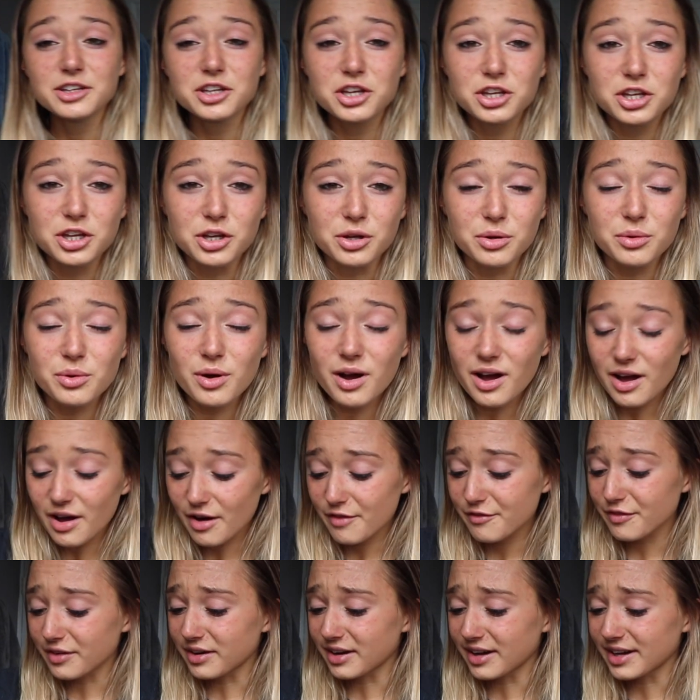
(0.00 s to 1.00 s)
in the queue
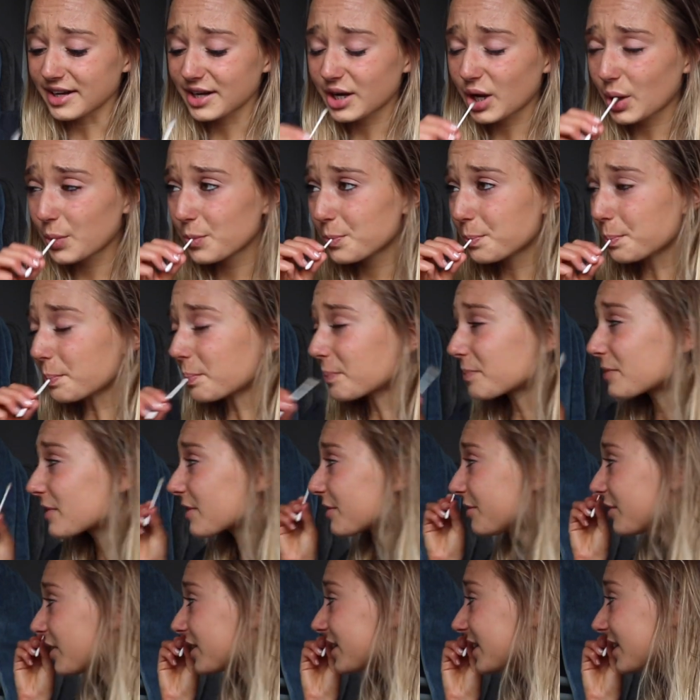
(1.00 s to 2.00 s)
for like
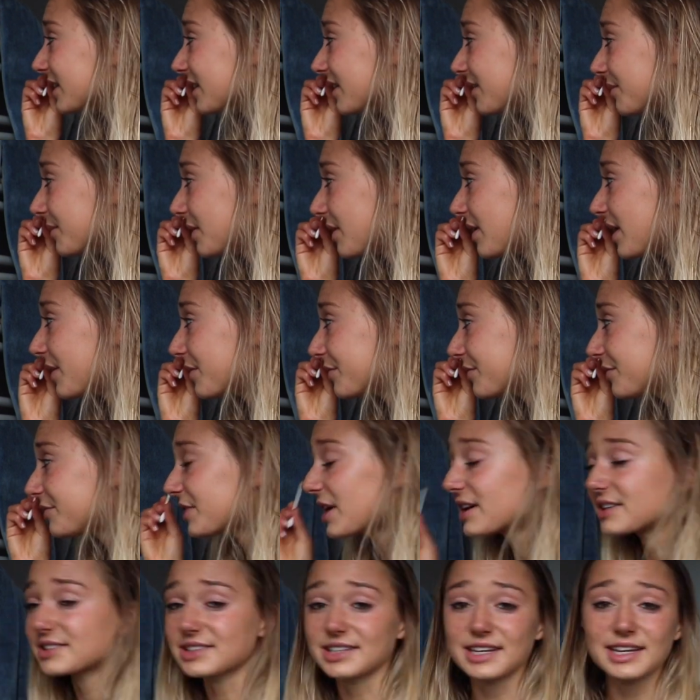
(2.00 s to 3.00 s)
fucking, well,
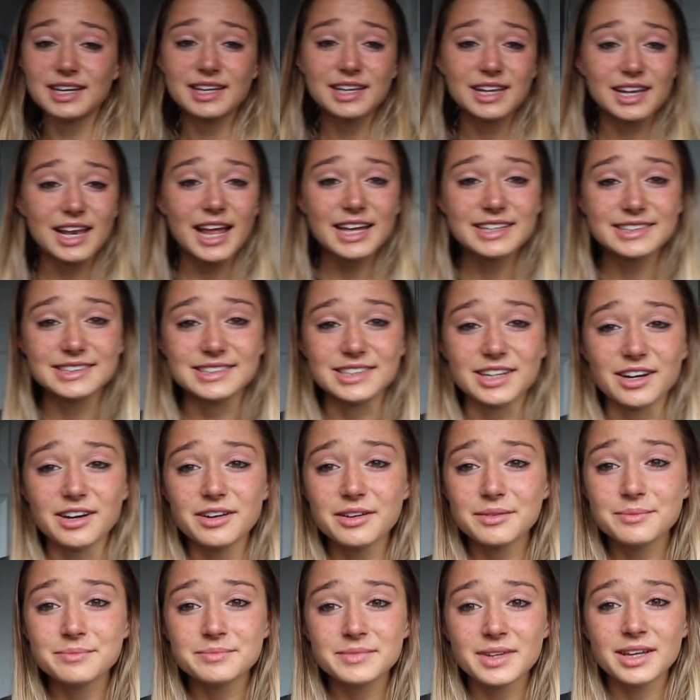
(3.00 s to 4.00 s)
firstly, Leicester,
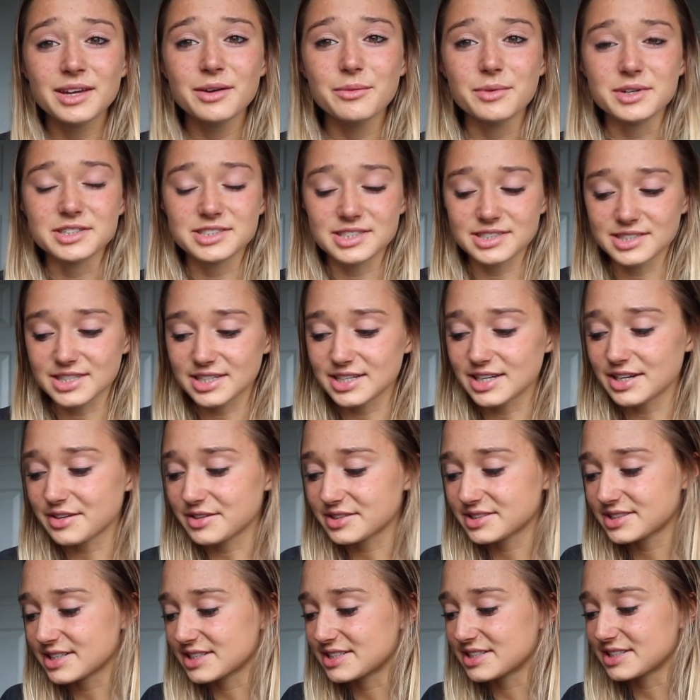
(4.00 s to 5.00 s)
which is the
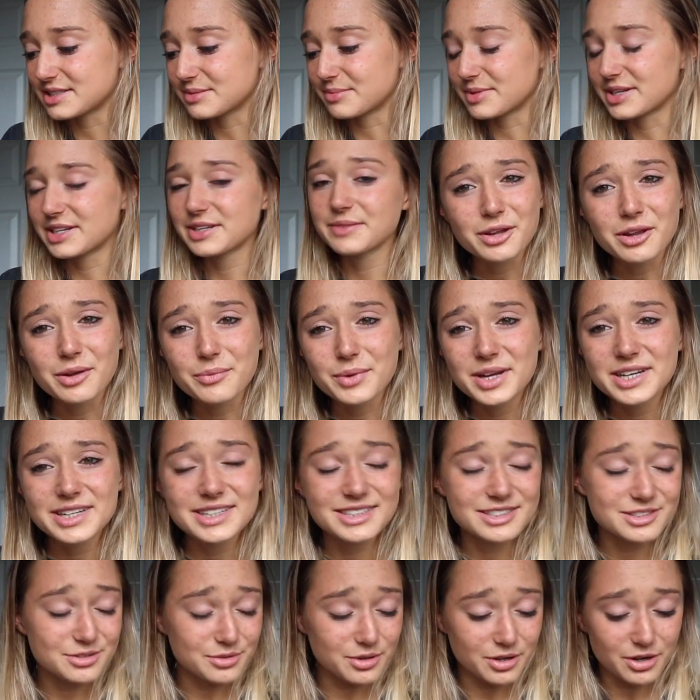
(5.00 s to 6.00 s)
nearest city to me, went
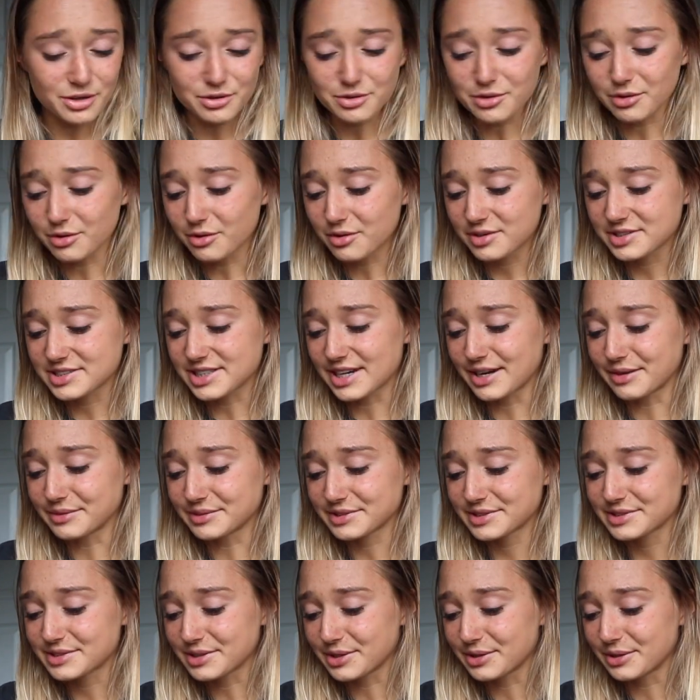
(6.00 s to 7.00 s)
into a local
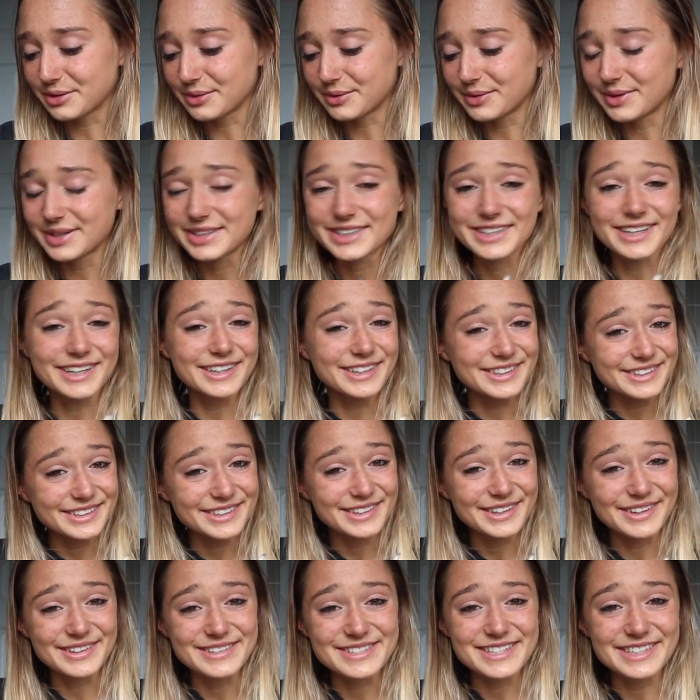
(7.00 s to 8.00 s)
lockdown, so I couldn't
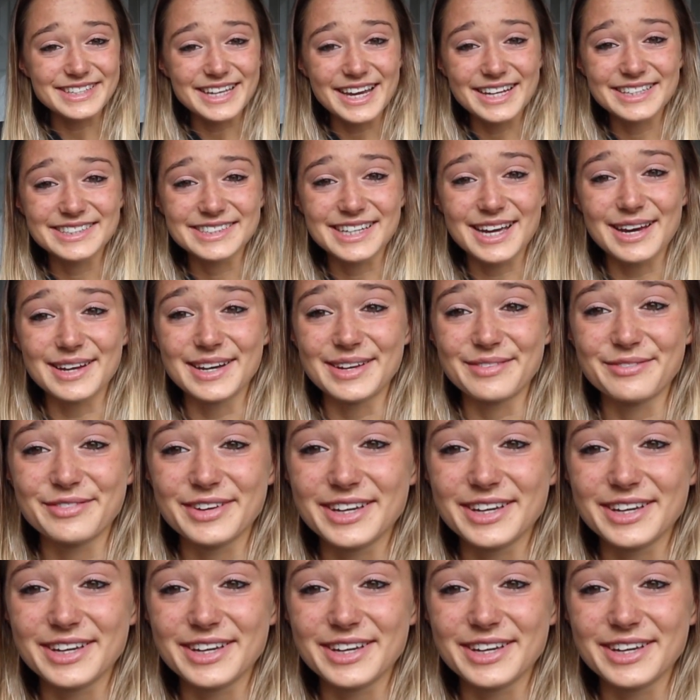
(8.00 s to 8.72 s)
go to there to get it